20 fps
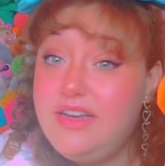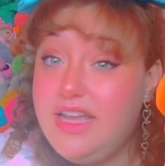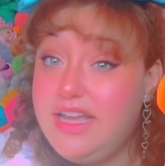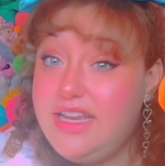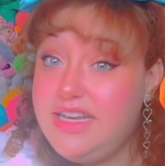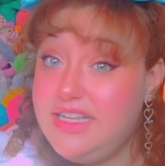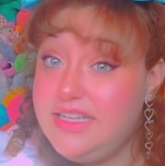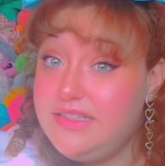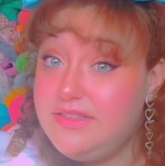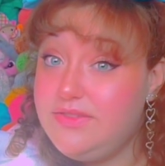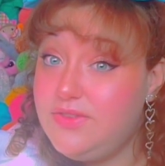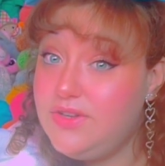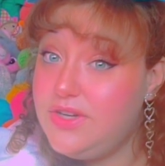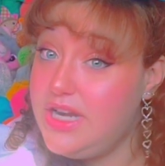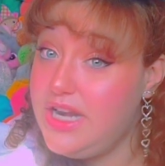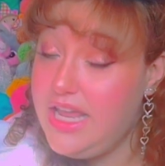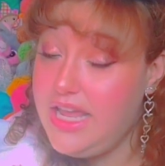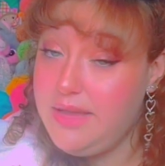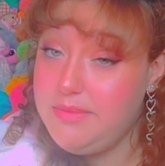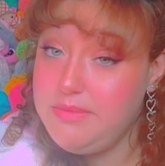ideas
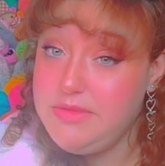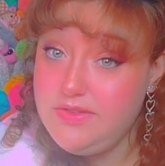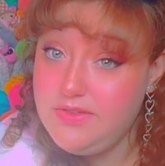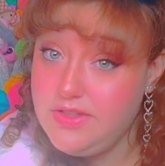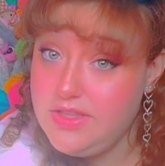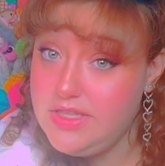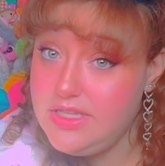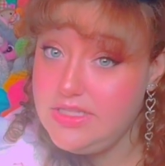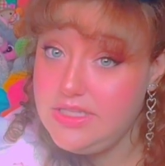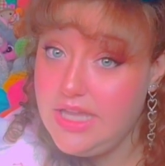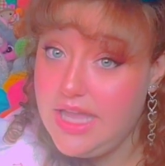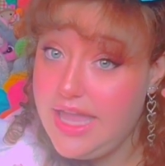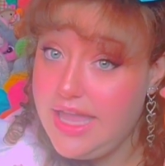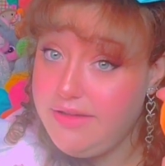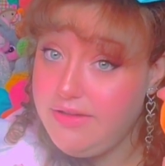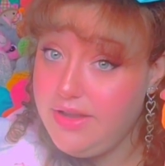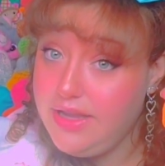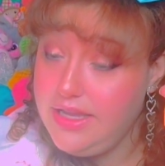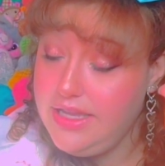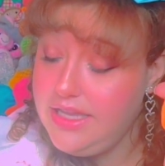for names for this
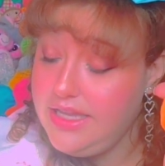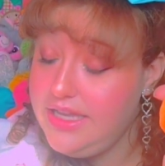guy right